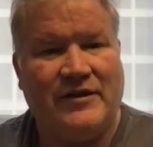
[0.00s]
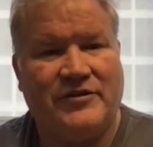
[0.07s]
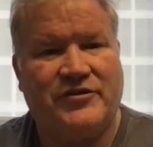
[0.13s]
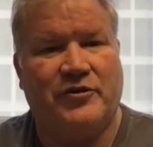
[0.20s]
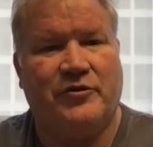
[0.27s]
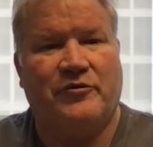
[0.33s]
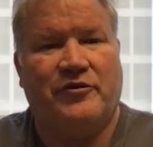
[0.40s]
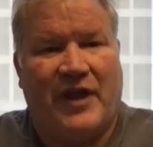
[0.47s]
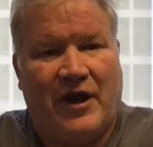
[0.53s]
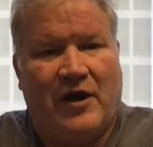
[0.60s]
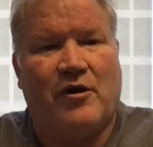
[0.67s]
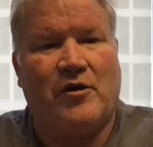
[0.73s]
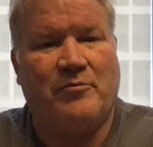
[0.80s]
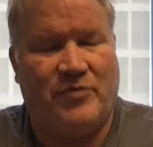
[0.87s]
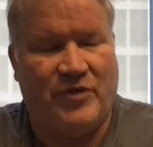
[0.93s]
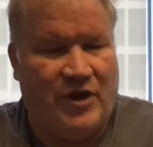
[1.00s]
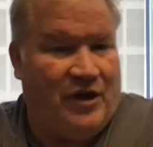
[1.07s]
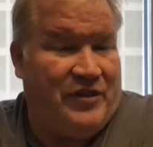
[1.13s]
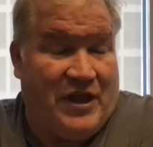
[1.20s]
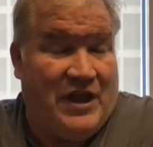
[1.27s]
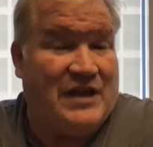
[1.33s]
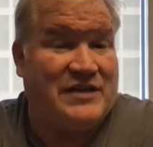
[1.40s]
to their,
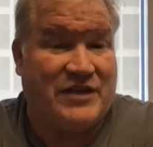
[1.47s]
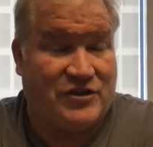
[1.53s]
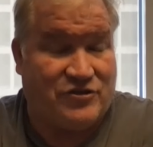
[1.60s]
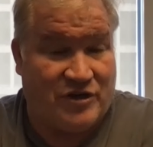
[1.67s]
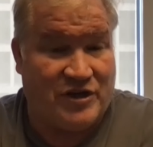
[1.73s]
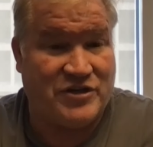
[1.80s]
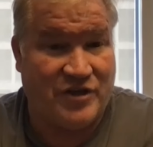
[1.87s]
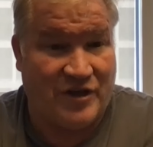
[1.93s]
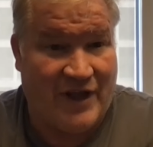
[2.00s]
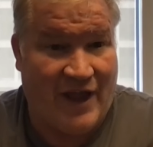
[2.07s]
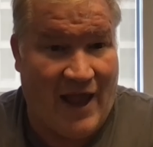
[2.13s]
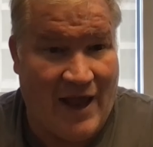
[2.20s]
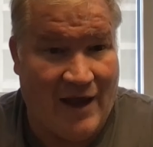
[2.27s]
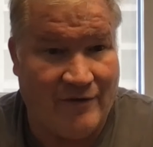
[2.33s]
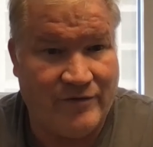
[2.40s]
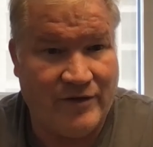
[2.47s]
as they traditionally have,